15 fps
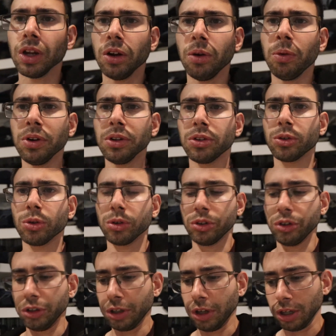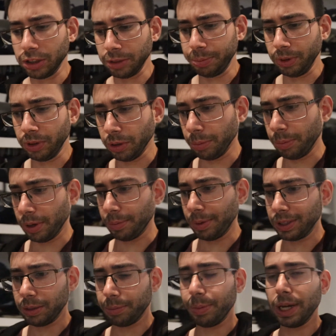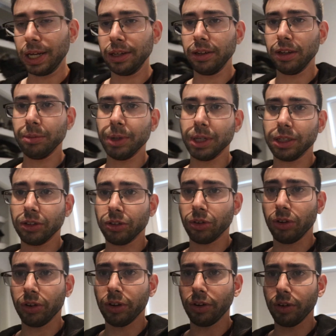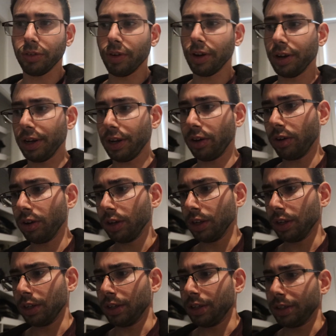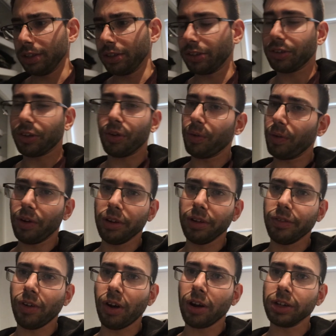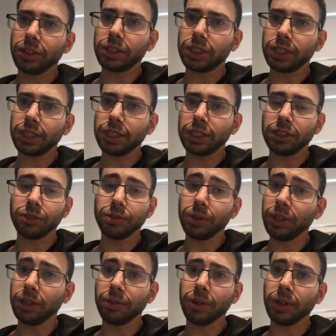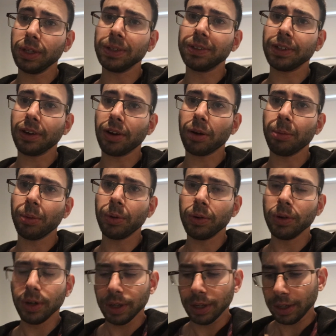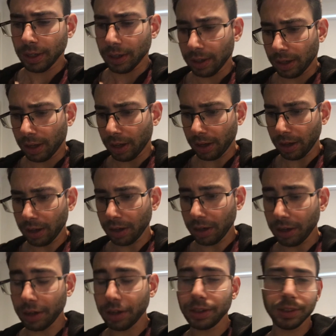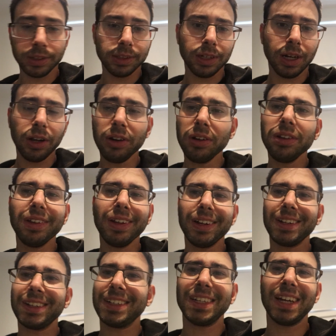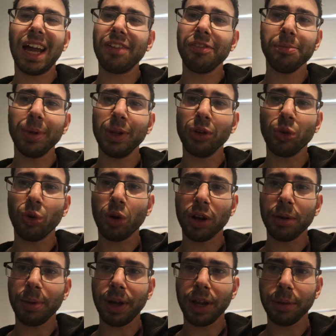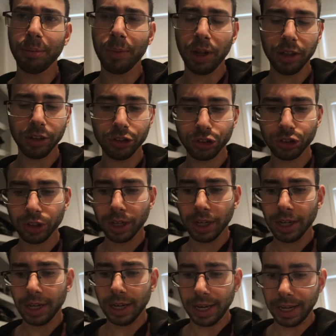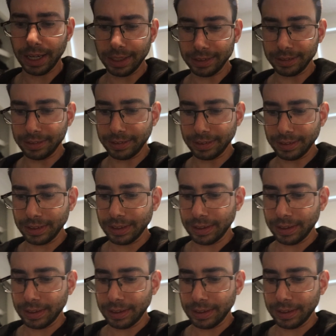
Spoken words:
wanted to talk to you guys a little bit about the pandemic that's going on right now. This coronavirus thing is really, really terrible. I know that I haven't been talking about it much, and